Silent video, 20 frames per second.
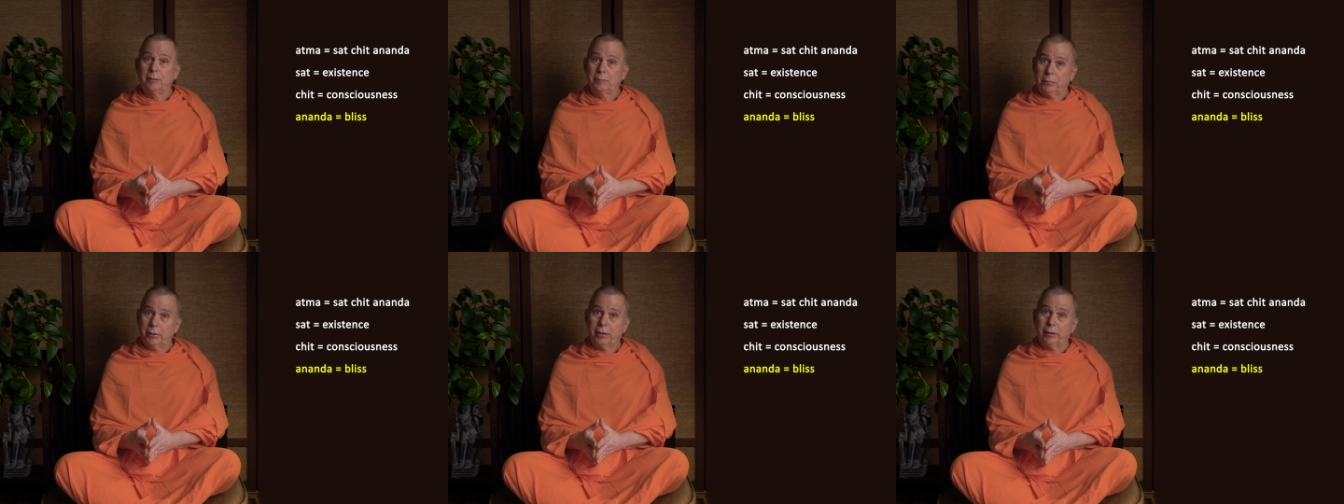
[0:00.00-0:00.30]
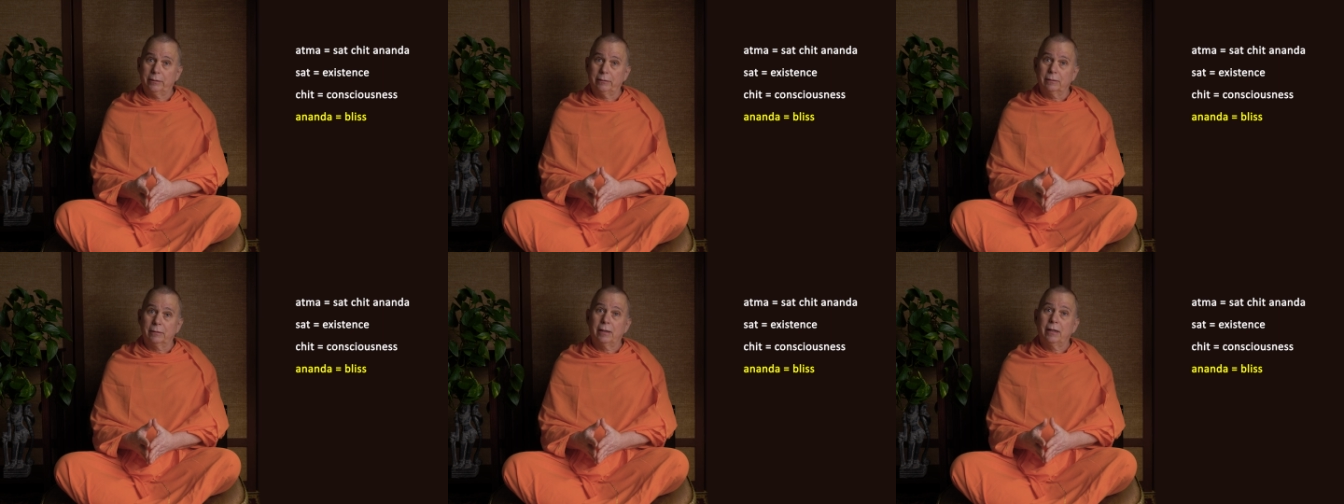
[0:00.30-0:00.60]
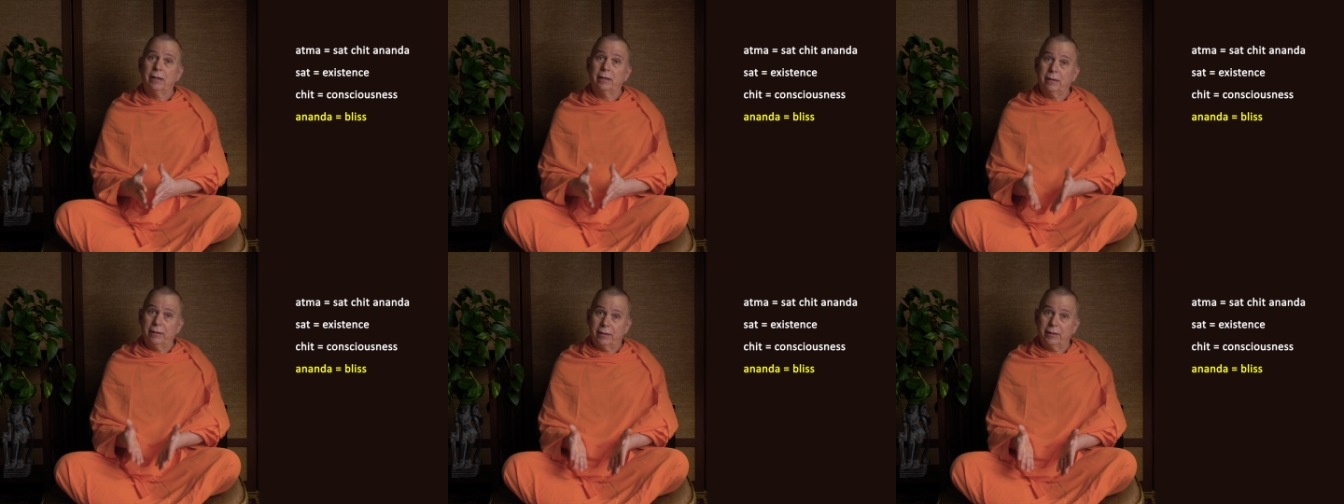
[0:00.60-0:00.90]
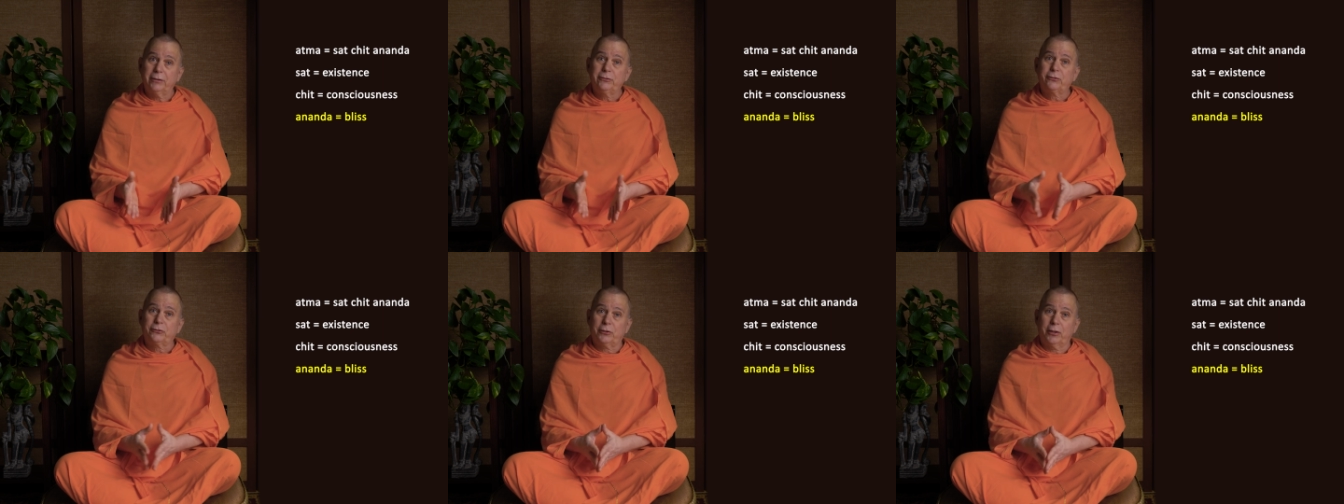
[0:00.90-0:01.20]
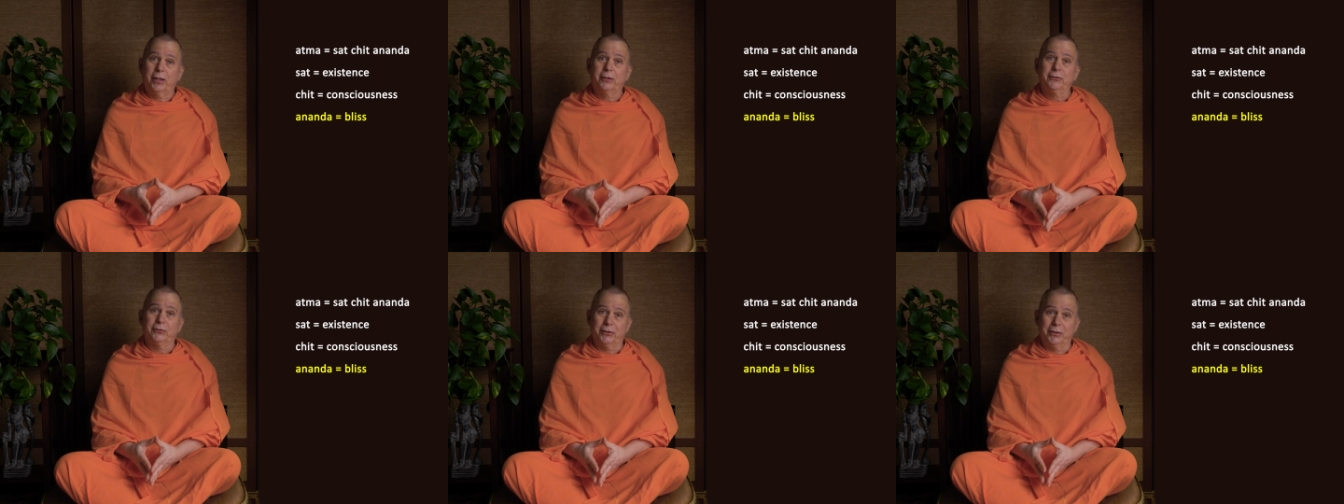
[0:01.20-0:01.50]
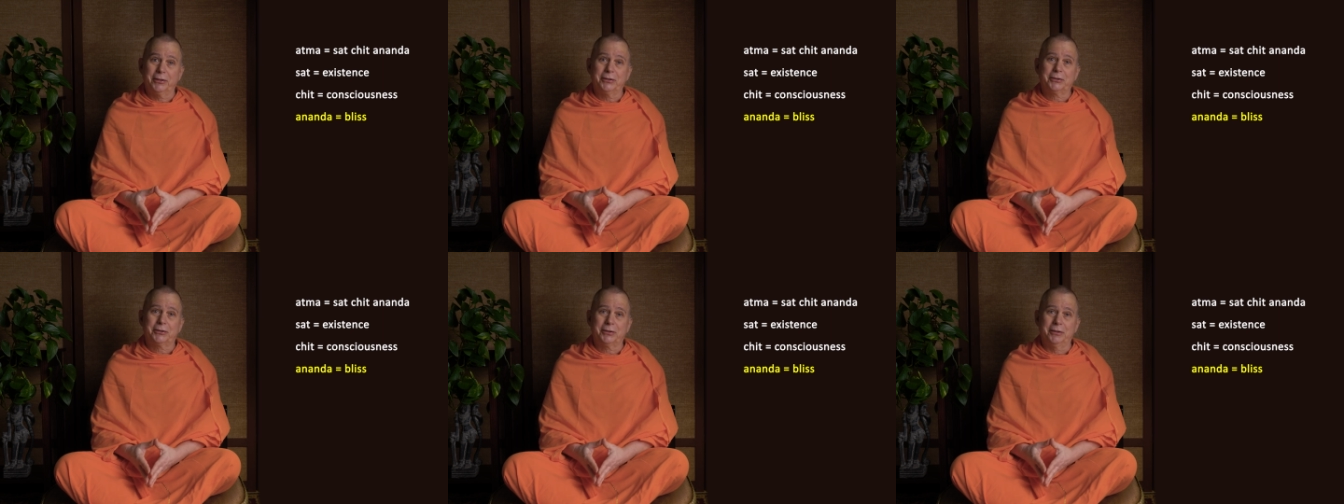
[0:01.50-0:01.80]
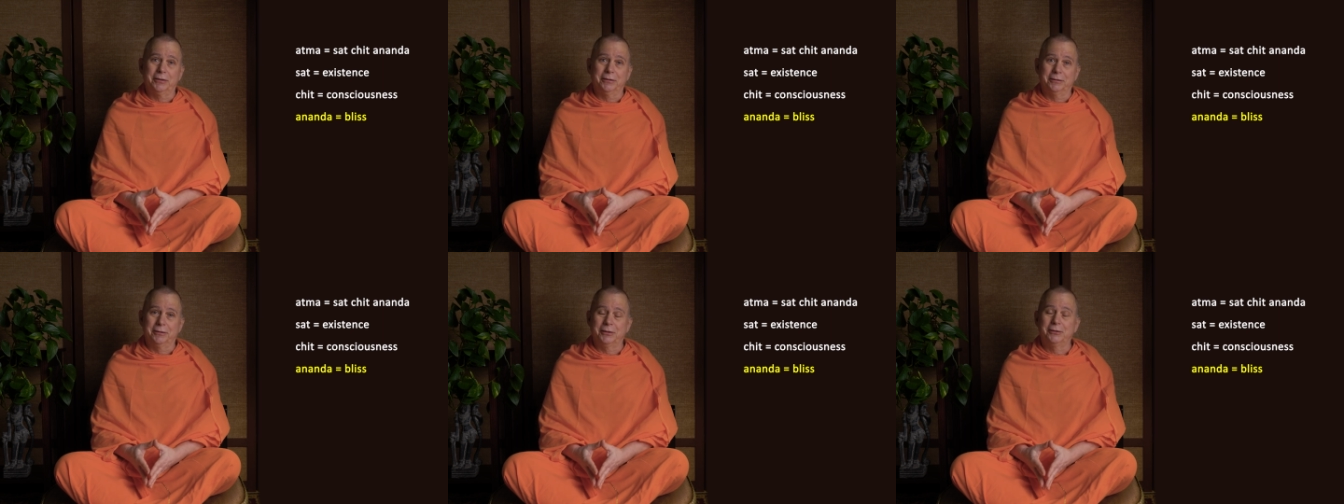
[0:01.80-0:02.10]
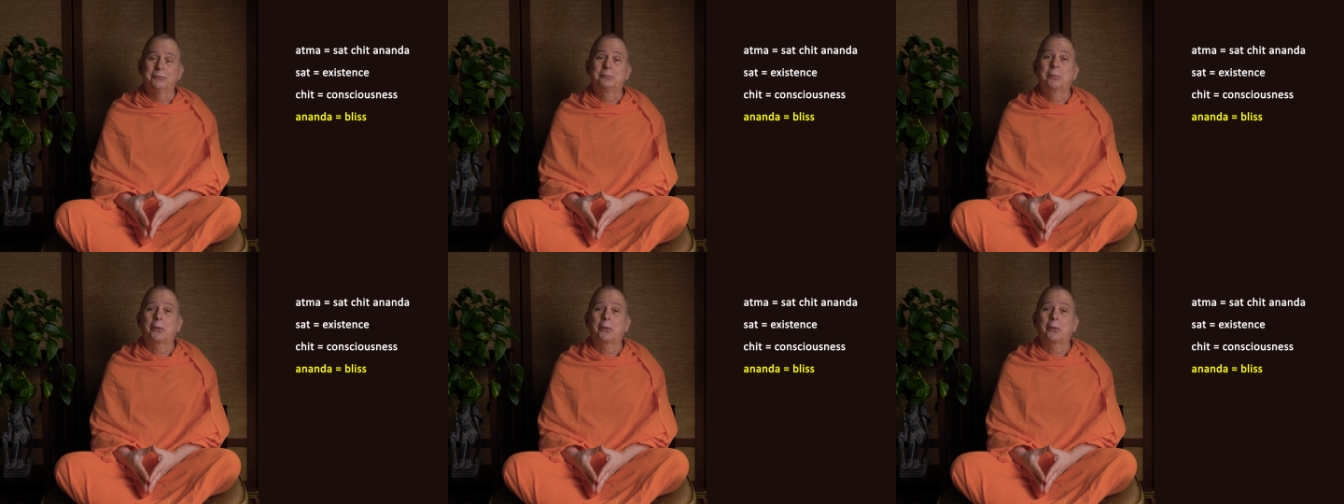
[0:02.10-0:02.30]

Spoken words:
but this translation is